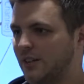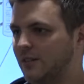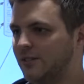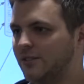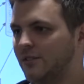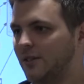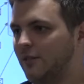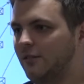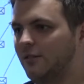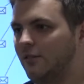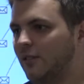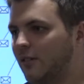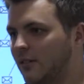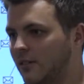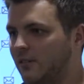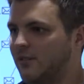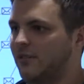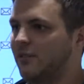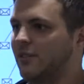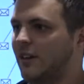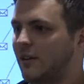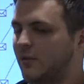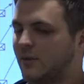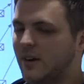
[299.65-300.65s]
So
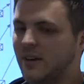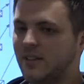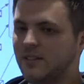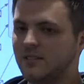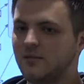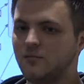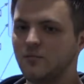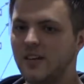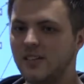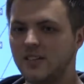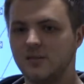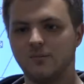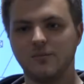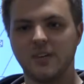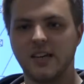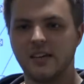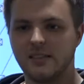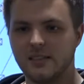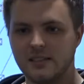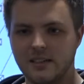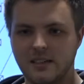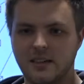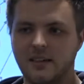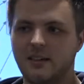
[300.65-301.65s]
they raise some
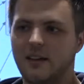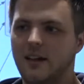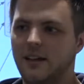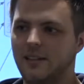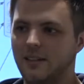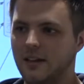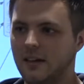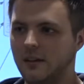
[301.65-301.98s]
data, and the